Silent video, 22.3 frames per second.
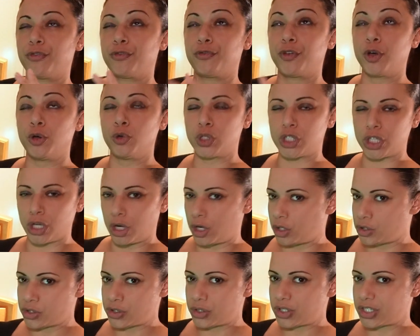
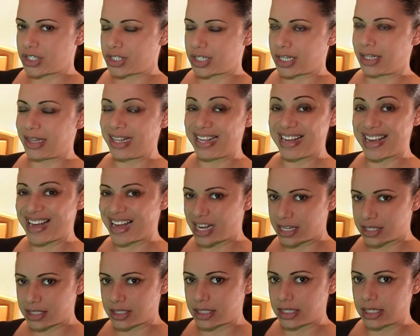photons in the
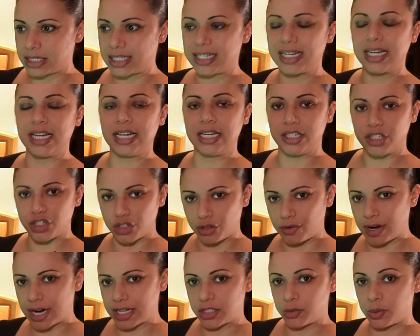acid
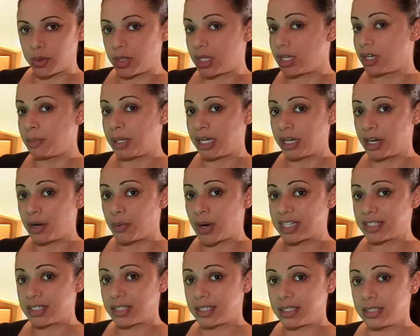interacts with the amino
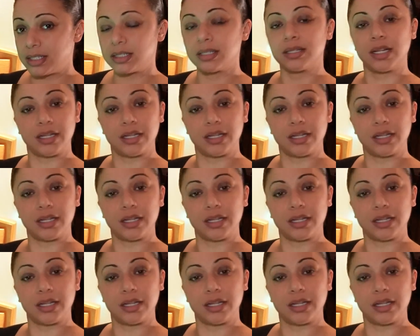acids,